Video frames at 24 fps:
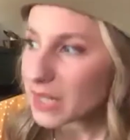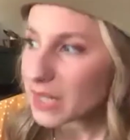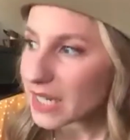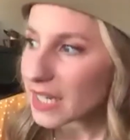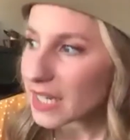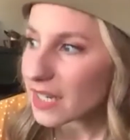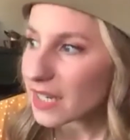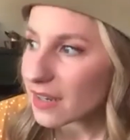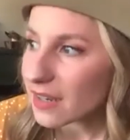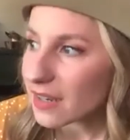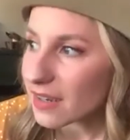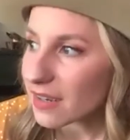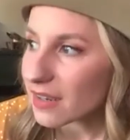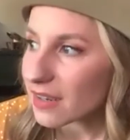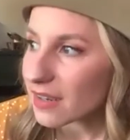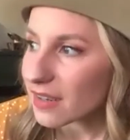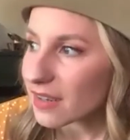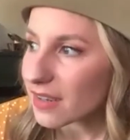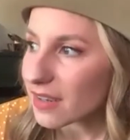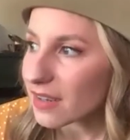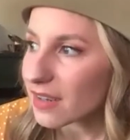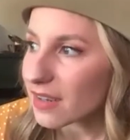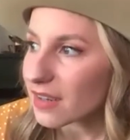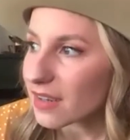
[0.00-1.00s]
be
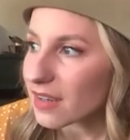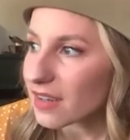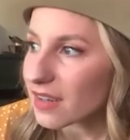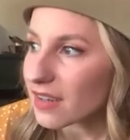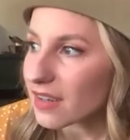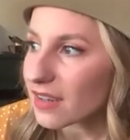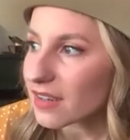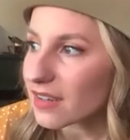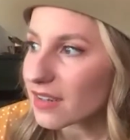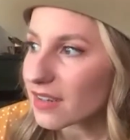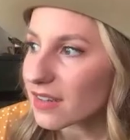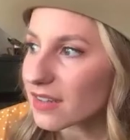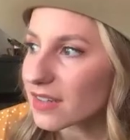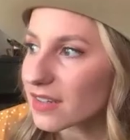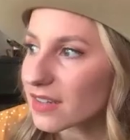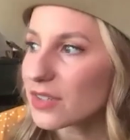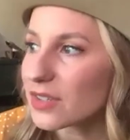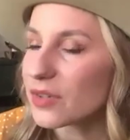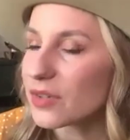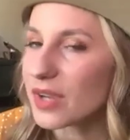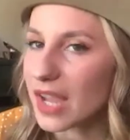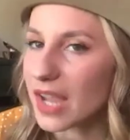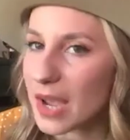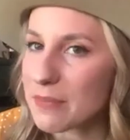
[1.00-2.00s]

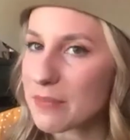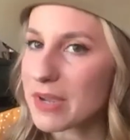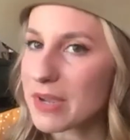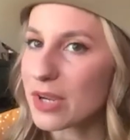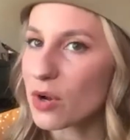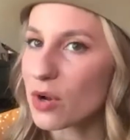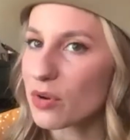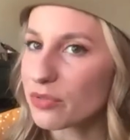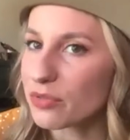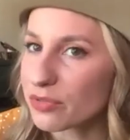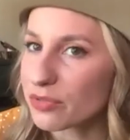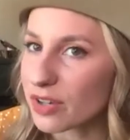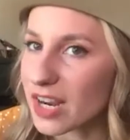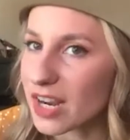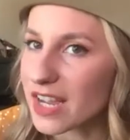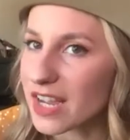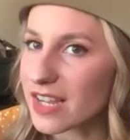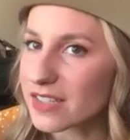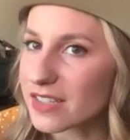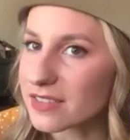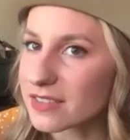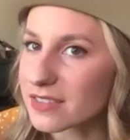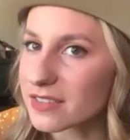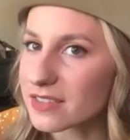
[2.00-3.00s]
You Can't Make Old
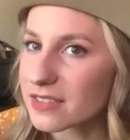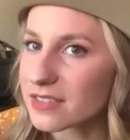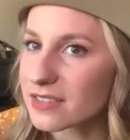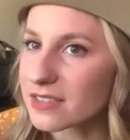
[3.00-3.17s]
Friends.